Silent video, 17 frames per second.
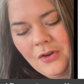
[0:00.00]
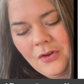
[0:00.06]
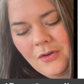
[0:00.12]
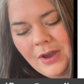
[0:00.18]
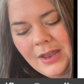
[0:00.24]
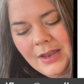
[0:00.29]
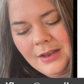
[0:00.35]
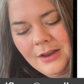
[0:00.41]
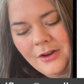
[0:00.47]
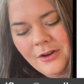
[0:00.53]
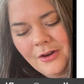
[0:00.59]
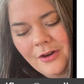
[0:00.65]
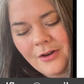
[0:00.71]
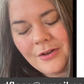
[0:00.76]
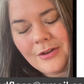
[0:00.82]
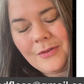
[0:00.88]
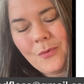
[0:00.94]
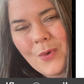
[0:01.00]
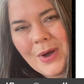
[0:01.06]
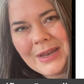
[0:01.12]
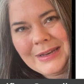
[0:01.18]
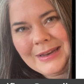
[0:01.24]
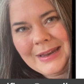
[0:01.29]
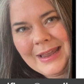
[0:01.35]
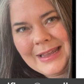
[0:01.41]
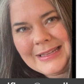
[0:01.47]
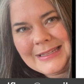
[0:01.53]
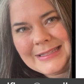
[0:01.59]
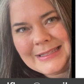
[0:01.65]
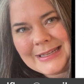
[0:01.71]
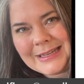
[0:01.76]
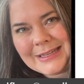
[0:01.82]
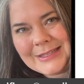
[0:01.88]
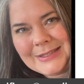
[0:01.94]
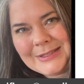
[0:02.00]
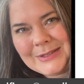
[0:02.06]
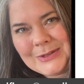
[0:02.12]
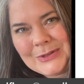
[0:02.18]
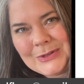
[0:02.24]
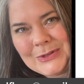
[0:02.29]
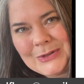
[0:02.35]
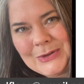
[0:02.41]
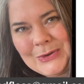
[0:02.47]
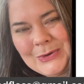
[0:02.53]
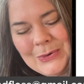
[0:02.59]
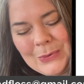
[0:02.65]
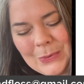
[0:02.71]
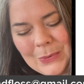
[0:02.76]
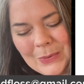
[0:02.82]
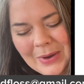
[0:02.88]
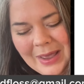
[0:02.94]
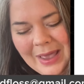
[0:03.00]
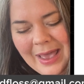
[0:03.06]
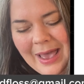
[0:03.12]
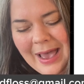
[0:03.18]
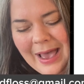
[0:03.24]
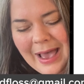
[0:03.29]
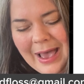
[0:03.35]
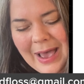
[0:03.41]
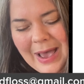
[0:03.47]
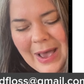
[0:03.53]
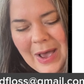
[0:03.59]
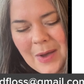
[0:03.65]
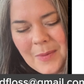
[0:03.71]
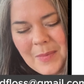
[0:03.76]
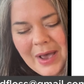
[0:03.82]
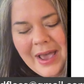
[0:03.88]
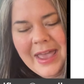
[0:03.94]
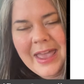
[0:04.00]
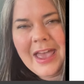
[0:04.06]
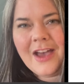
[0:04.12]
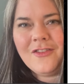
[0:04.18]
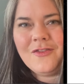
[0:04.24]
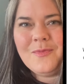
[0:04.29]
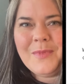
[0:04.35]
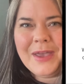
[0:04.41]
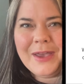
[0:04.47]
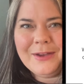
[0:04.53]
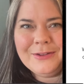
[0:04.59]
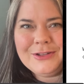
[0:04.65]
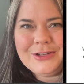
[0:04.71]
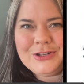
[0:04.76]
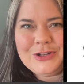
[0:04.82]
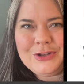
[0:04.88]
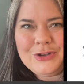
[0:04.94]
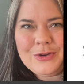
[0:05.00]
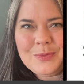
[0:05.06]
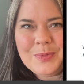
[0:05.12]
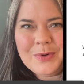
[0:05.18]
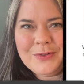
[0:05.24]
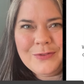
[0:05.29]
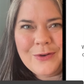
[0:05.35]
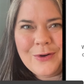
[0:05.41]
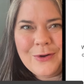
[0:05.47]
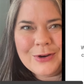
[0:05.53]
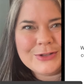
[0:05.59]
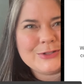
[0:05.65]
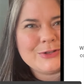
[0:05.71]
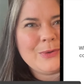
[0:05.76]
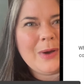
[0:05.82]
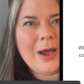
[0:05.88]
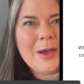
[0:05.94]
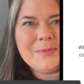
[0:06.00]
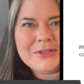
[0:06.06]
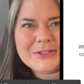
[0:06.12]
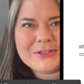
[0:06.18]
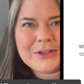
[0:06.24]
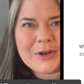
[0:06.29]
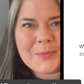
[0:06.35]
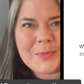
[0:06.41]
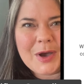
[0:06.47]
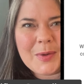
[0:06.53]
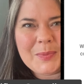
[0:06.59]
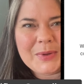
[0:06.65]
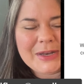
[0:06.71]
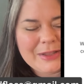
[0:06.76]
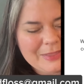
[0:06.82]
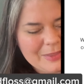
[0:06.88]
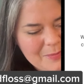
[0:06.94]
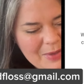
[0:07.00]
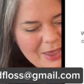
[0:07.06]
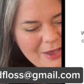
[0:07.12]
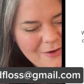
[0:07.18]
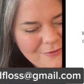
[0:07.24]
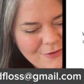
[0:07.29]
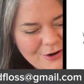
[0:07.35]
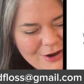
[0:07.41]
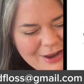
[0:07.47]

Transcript: Grenier 162. I have mailed to you before, so I'm just gonna pop it in the mail for